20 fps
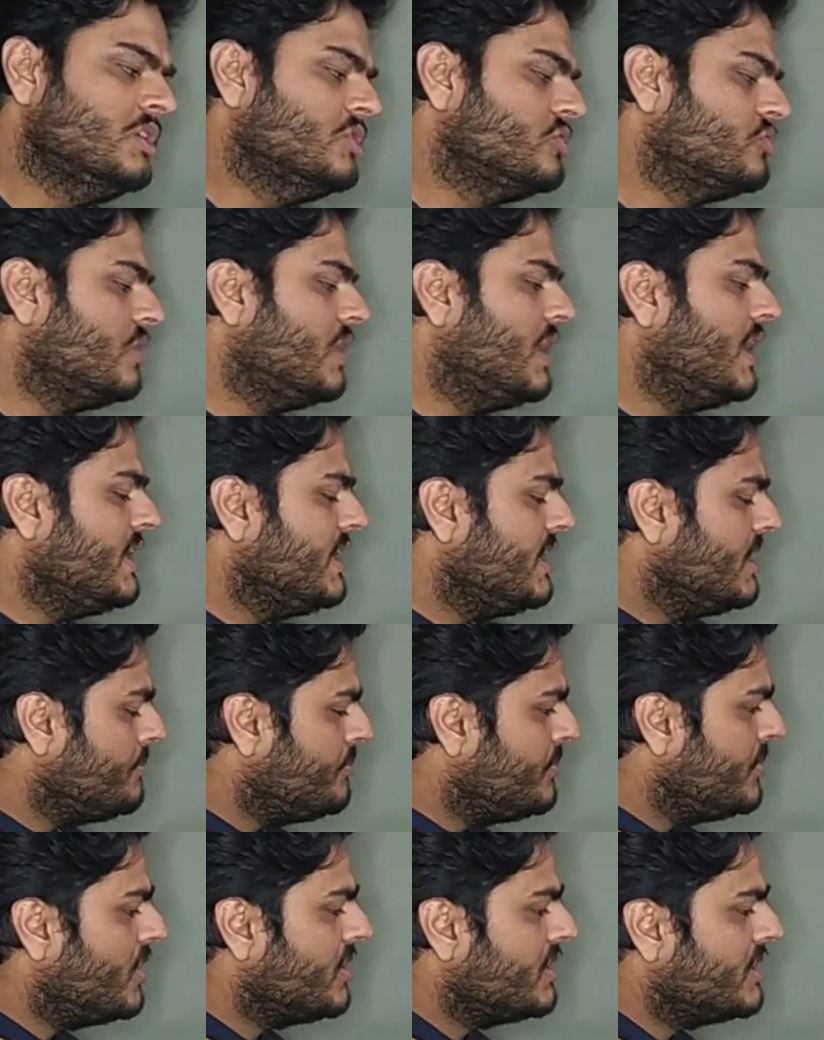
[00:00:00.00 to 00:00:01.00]
So I
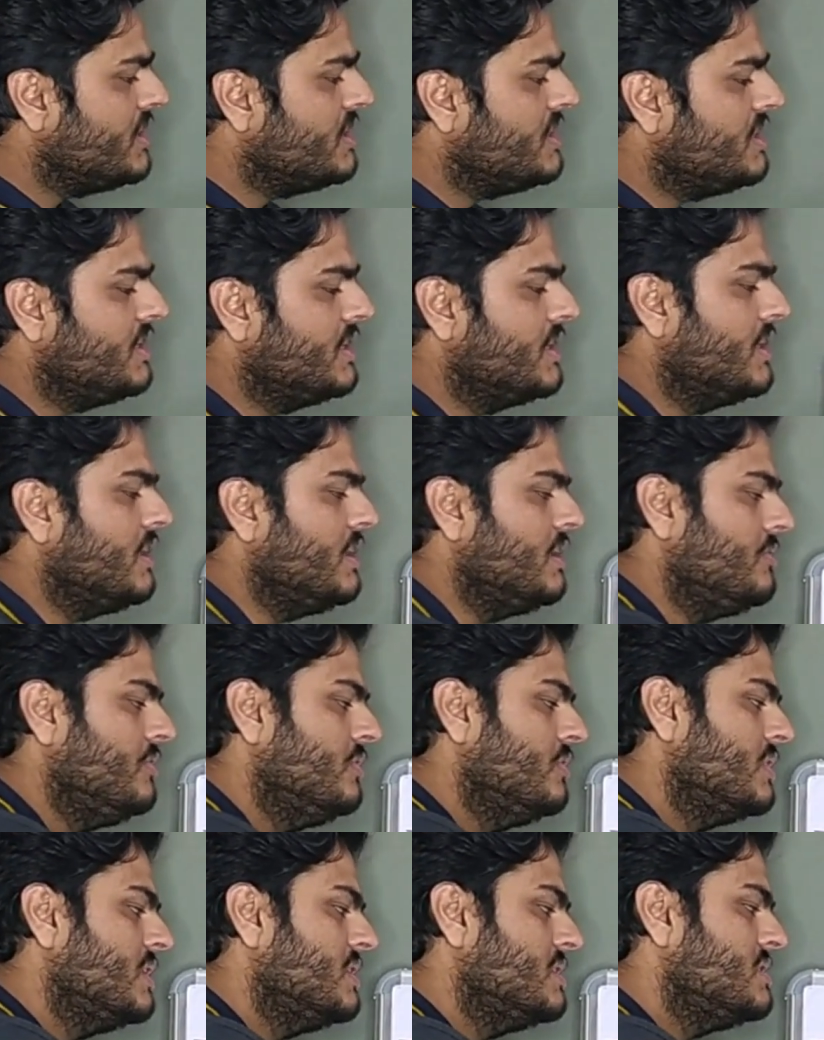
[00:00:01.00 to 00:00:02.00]
have plotted here if
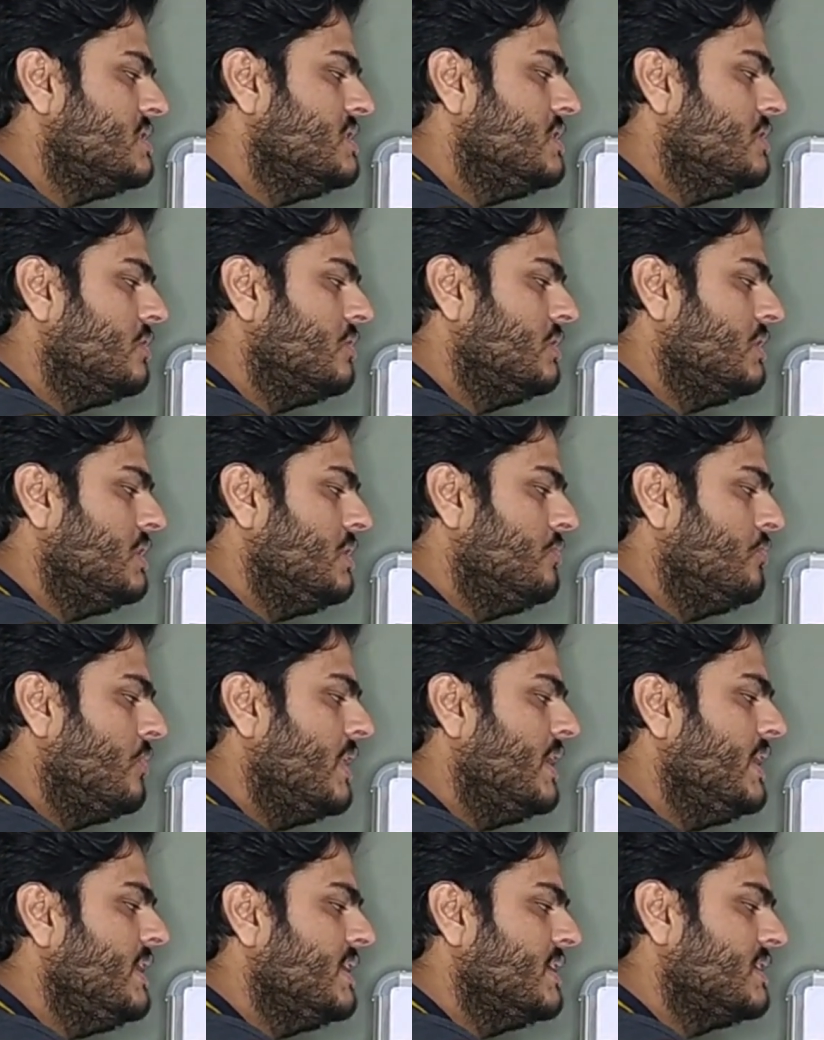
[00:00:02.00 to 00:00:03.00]
you can see on the
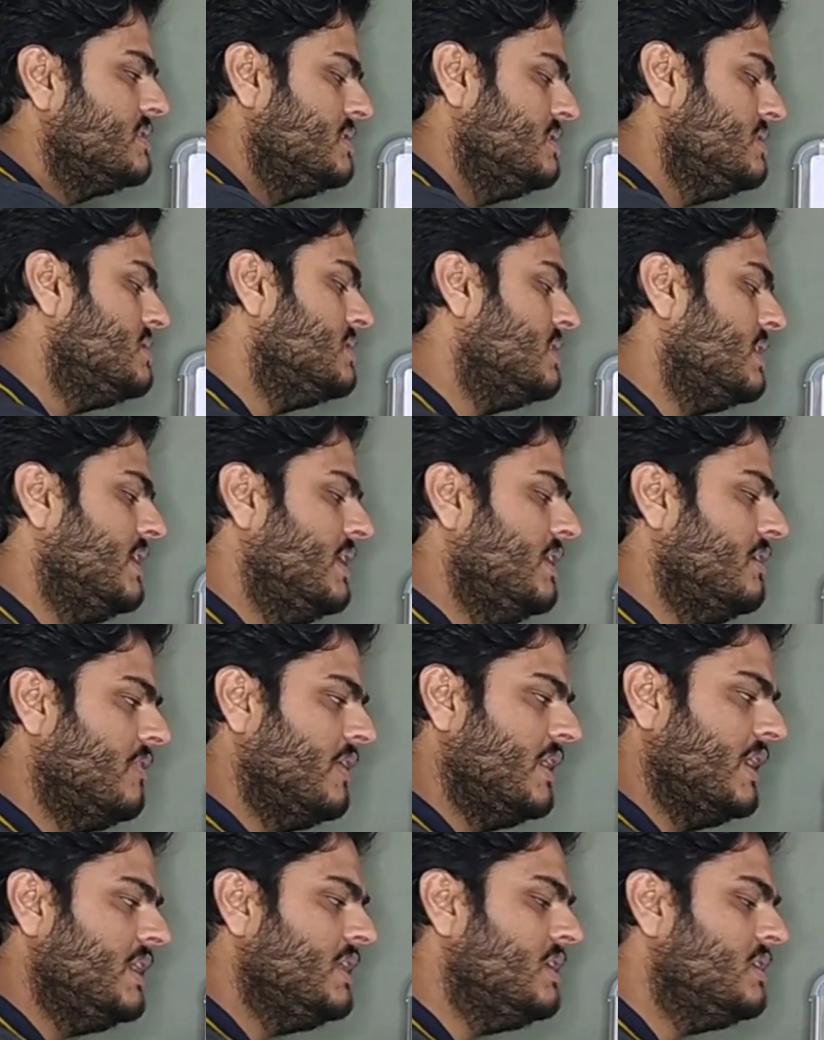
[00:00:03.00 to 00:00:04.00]
y-axis I have
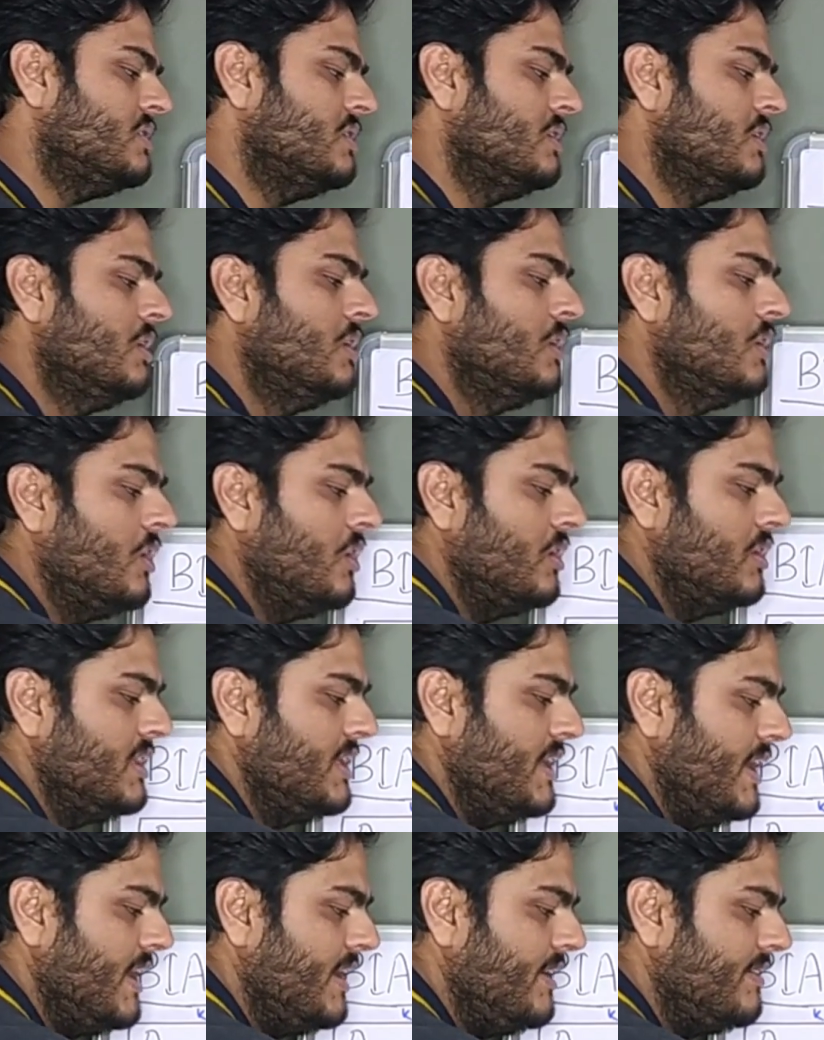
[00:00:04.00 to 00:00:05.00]
height on
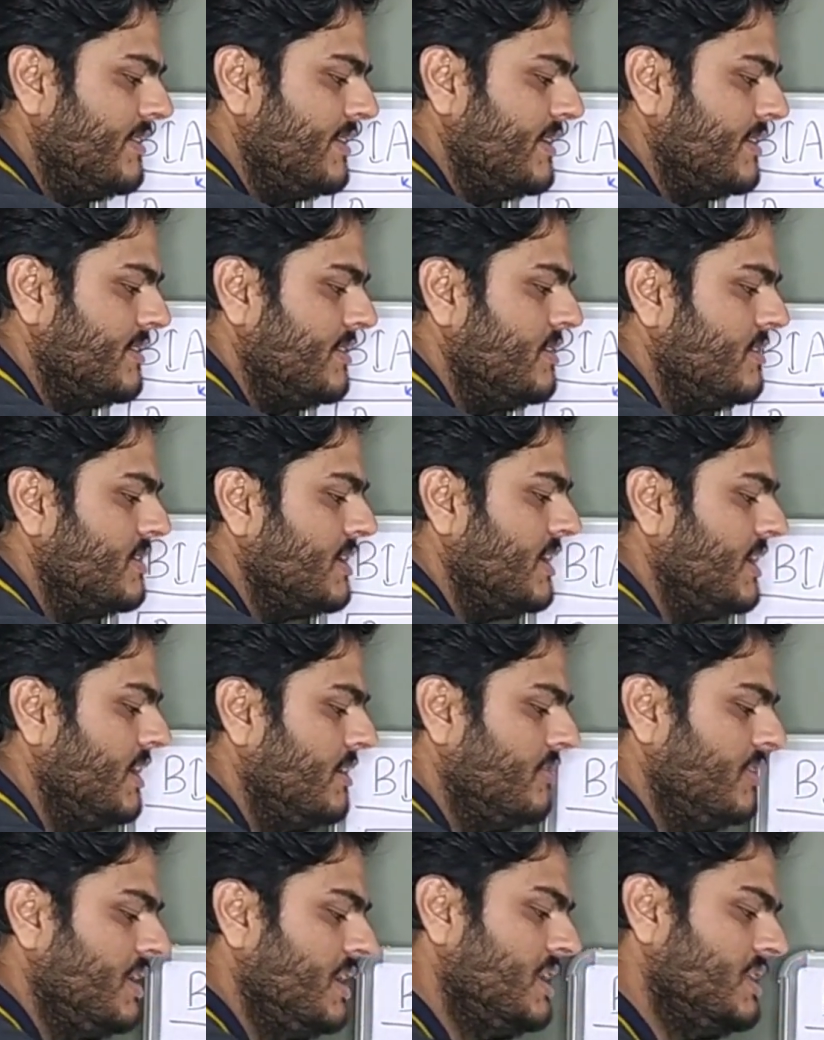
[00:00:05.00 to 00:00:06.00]
the x-axis I
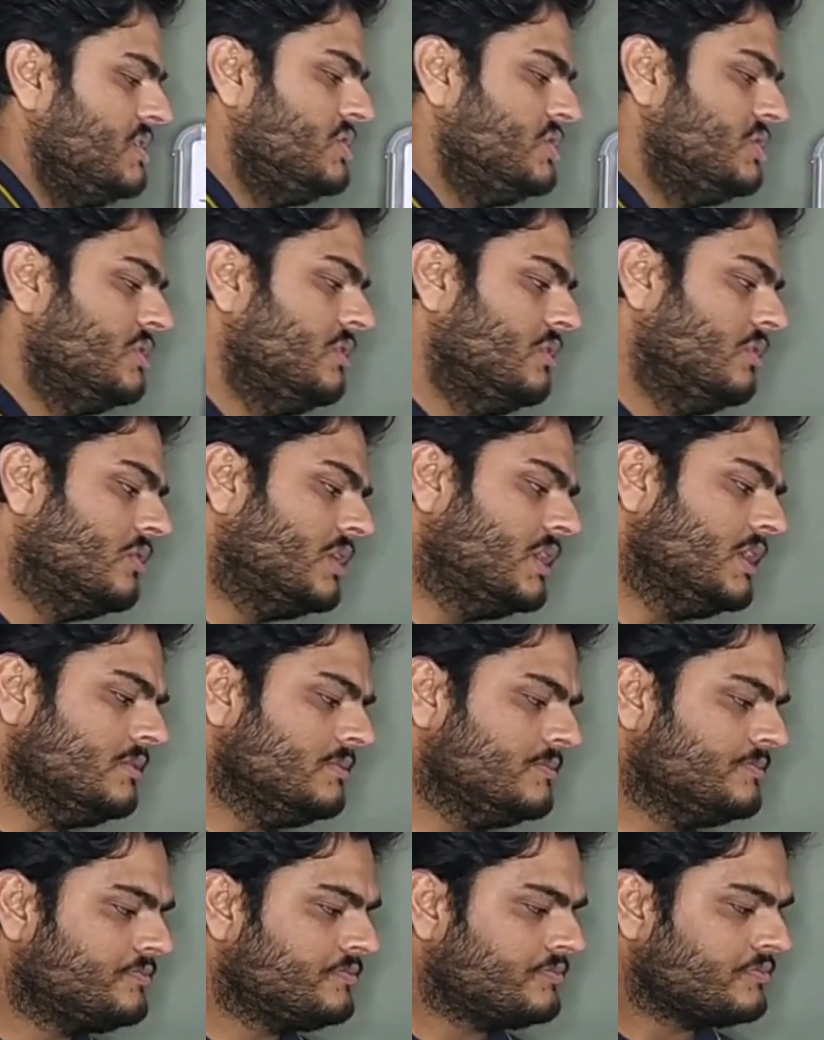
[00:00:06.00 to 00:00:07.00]
have age
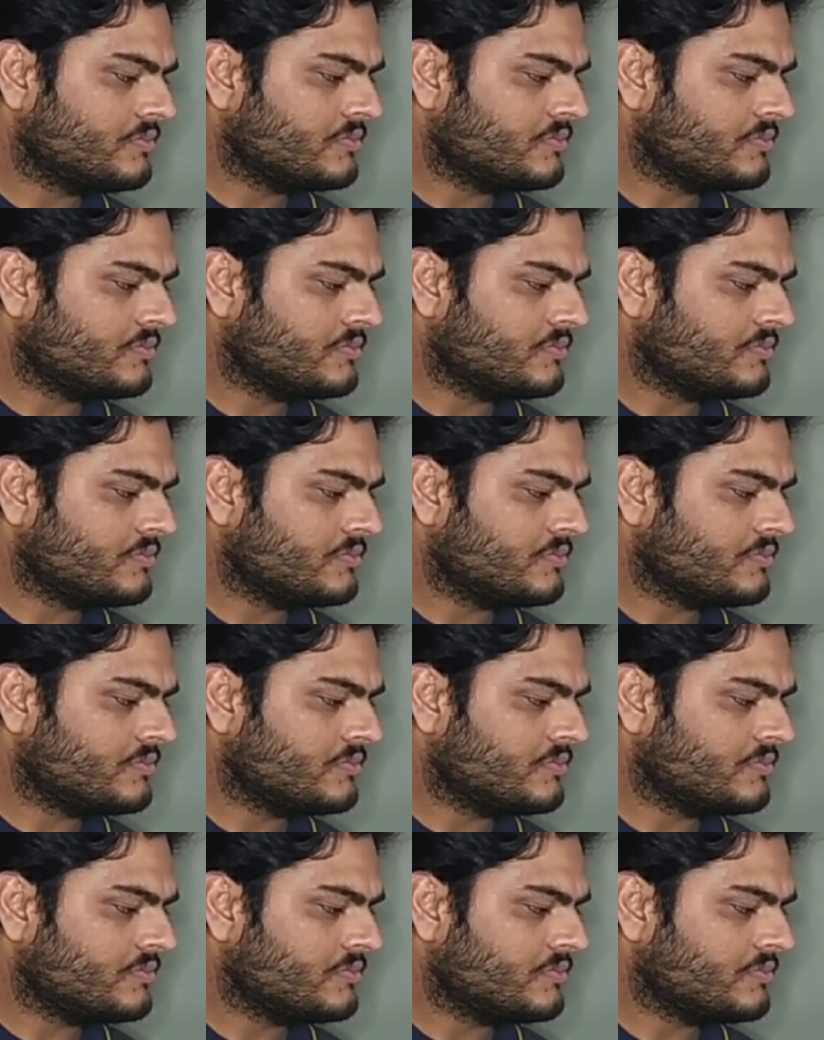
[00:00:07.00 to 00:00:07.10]
okay.